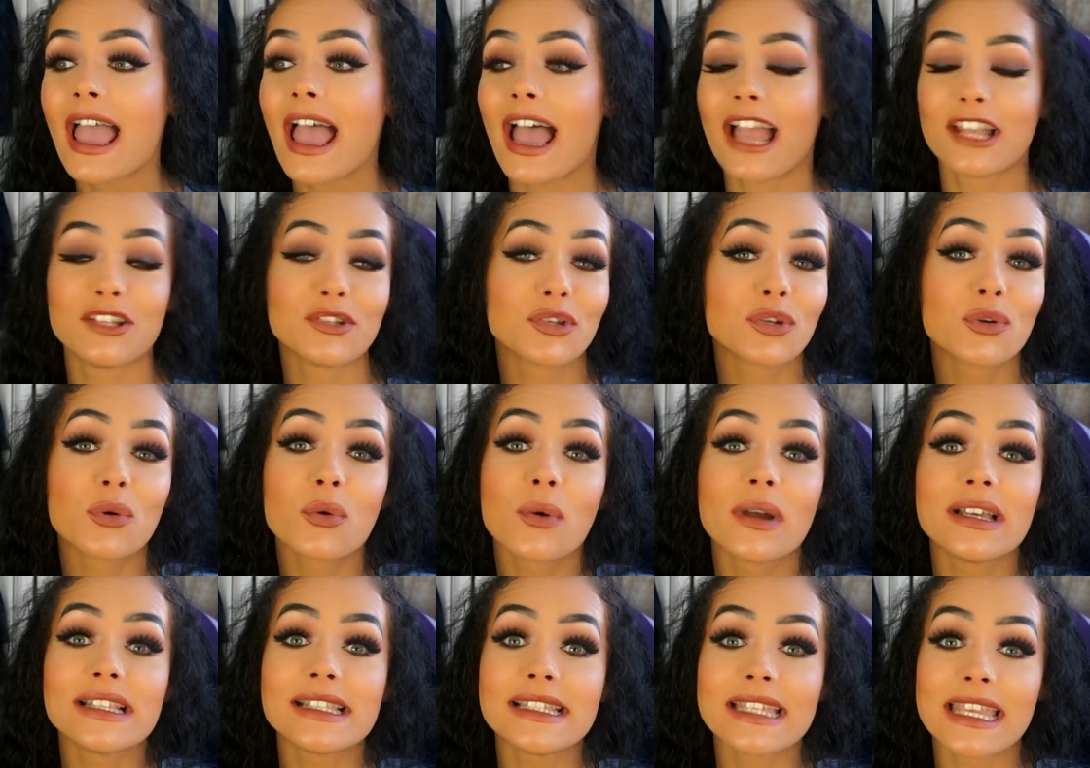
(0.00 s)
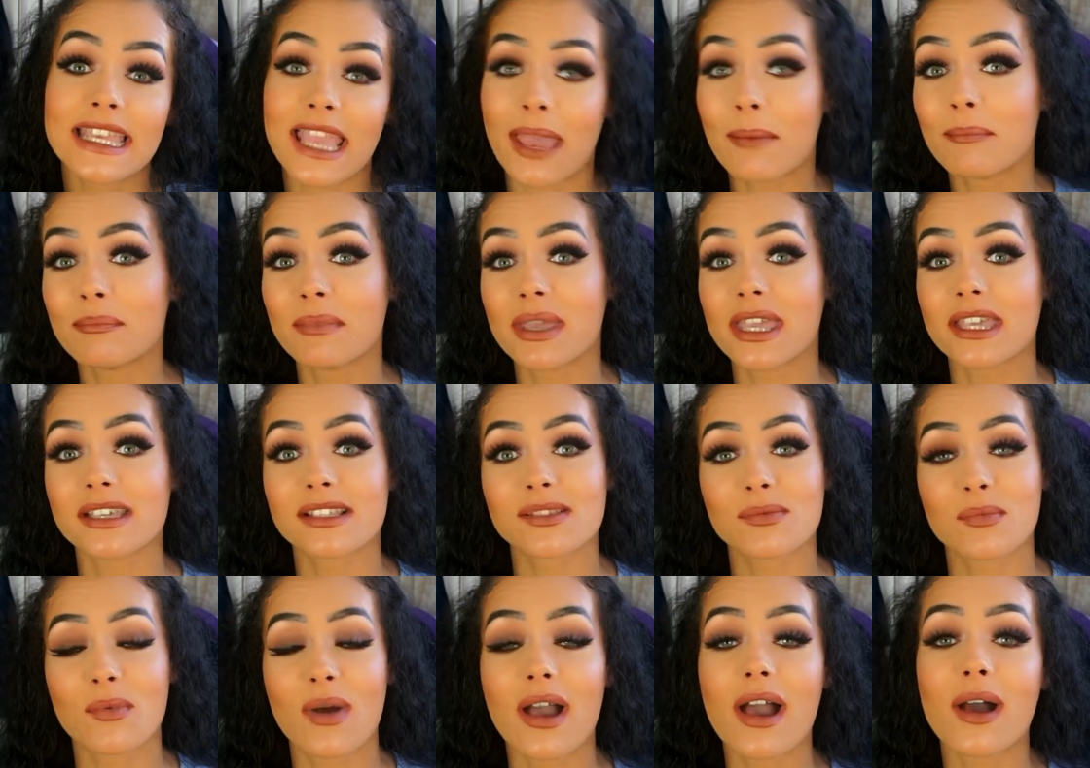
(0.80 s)
and you can always DM me
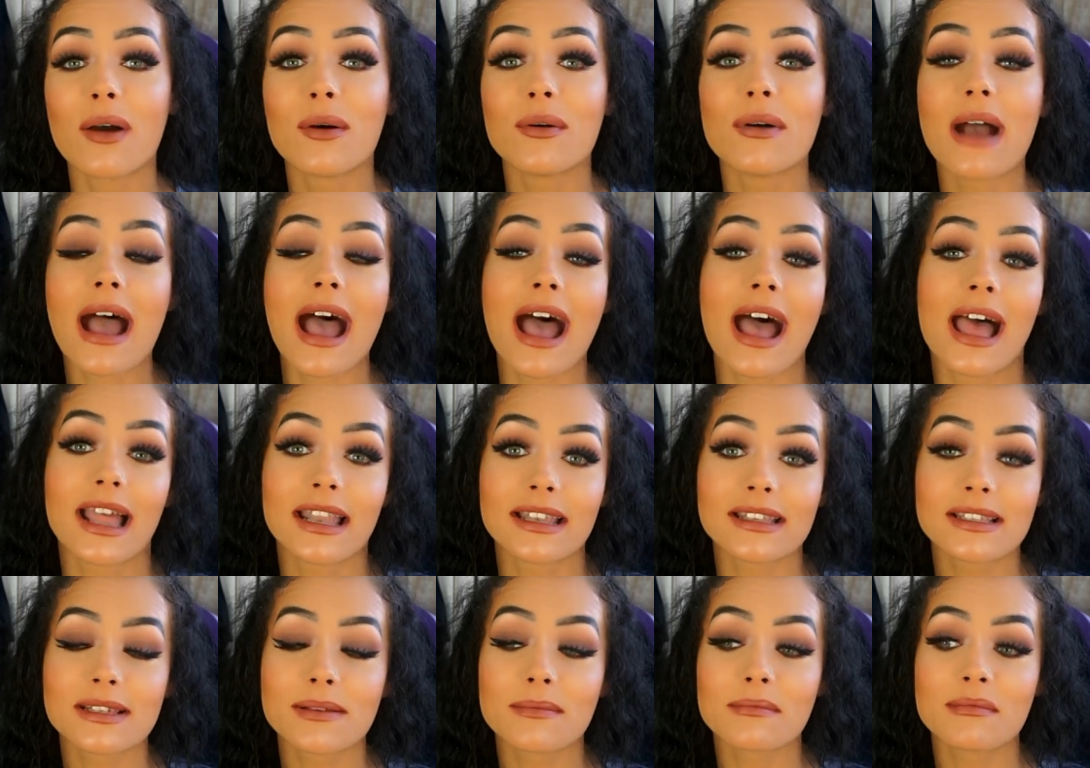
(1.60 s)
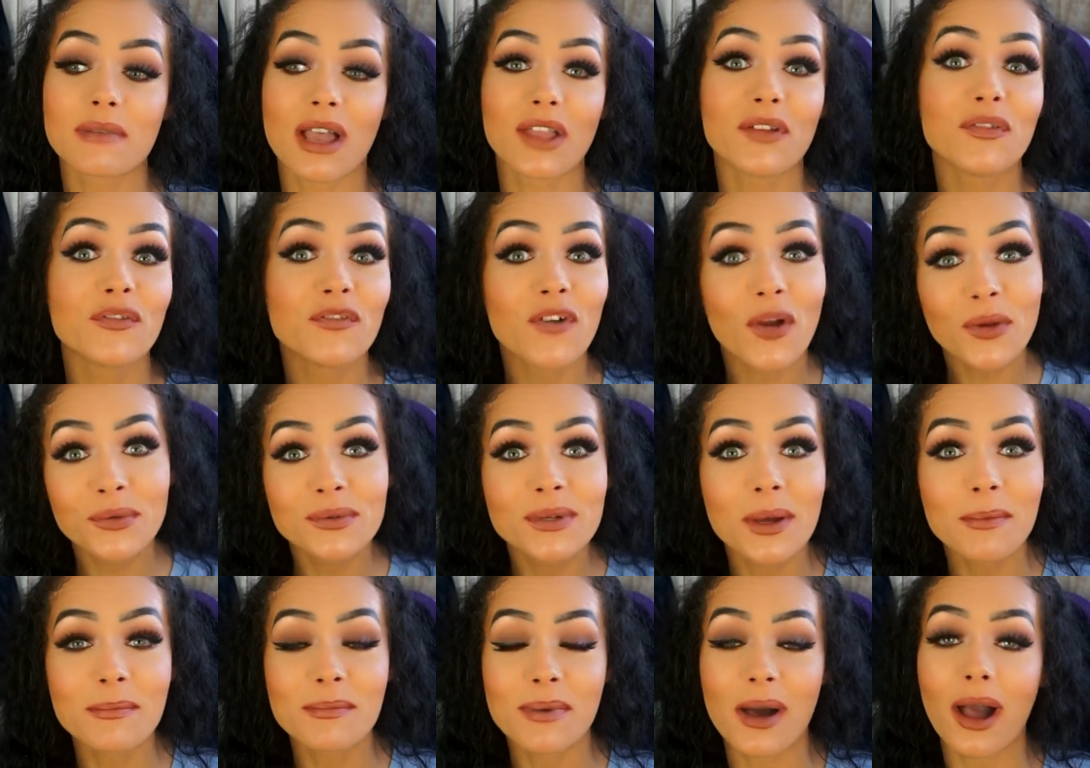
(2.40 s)
as well and my phone
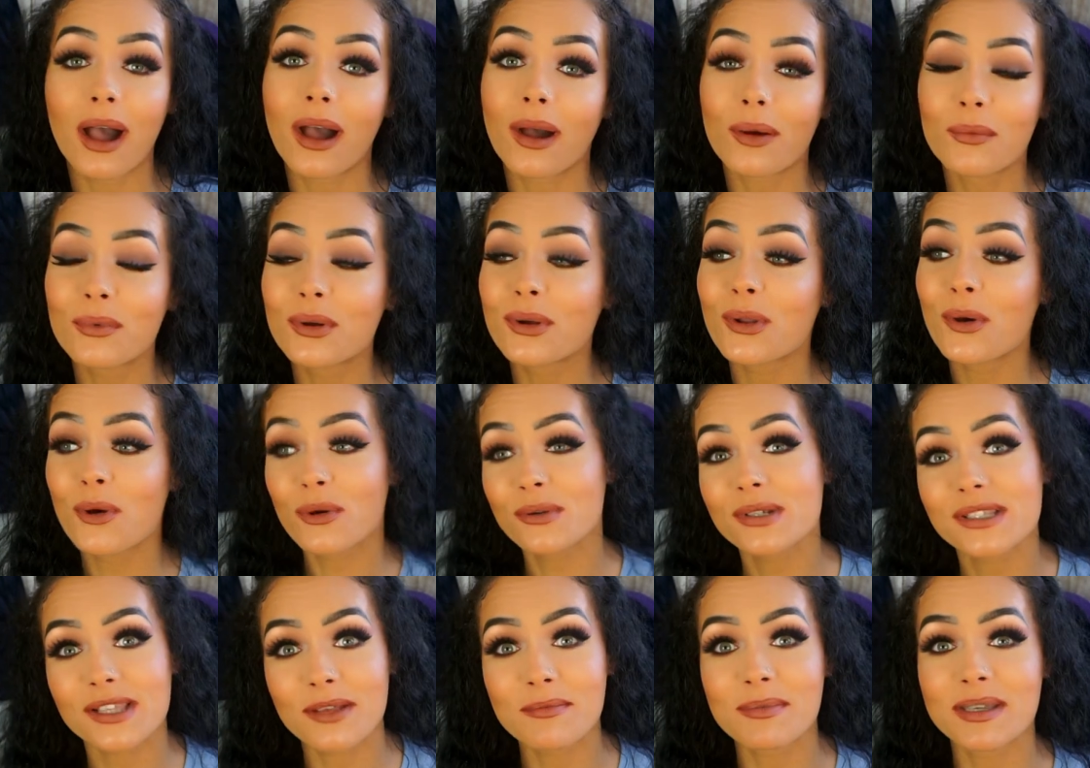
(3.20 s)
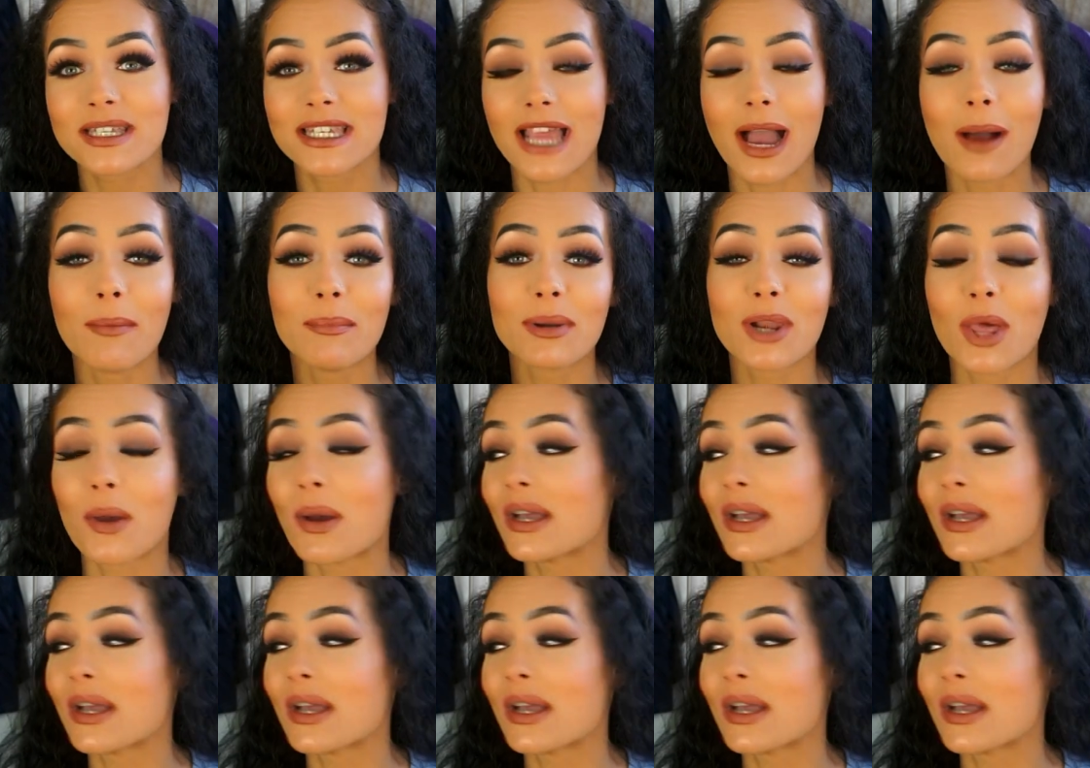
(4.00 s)
number will also be down below.